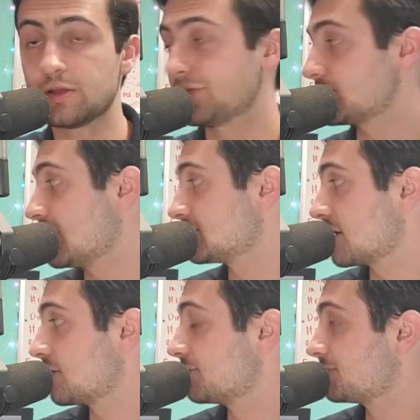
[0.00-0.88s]
have the chance to
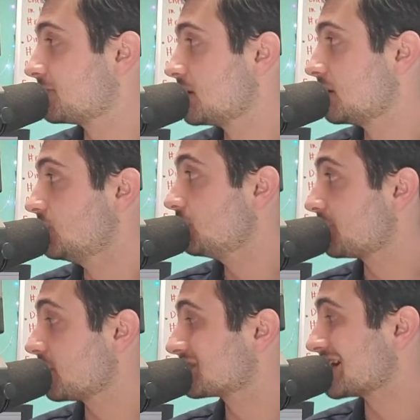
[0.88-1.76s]
have new
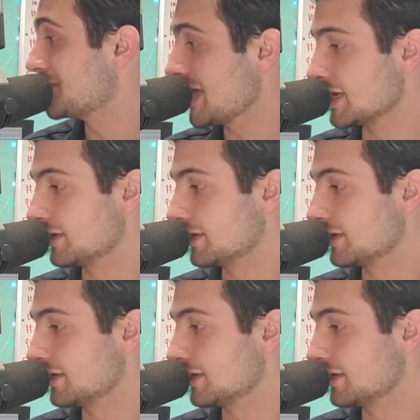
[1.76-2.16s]
players come in.